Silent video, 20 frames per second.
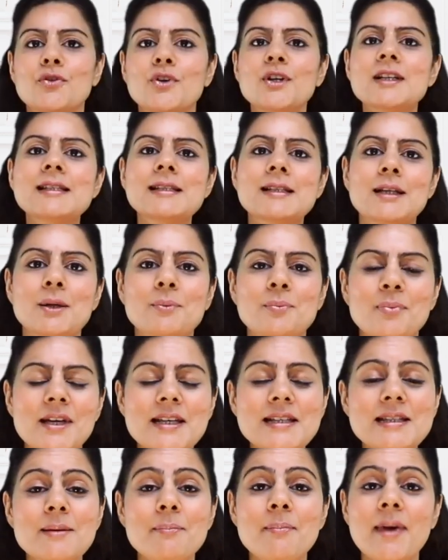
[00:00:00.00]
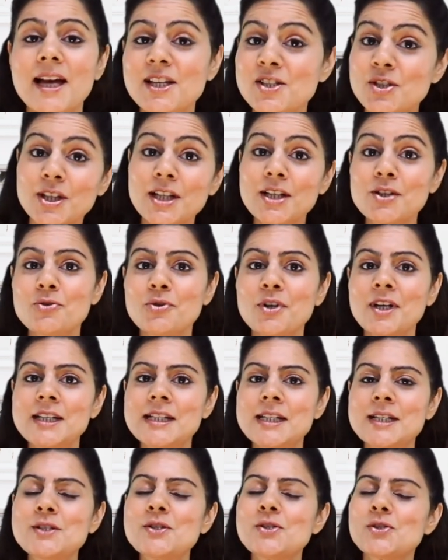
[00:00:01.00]
First up is the magic
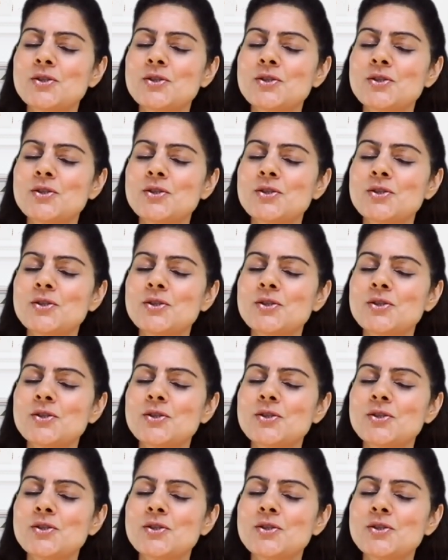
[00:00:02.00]
ingredient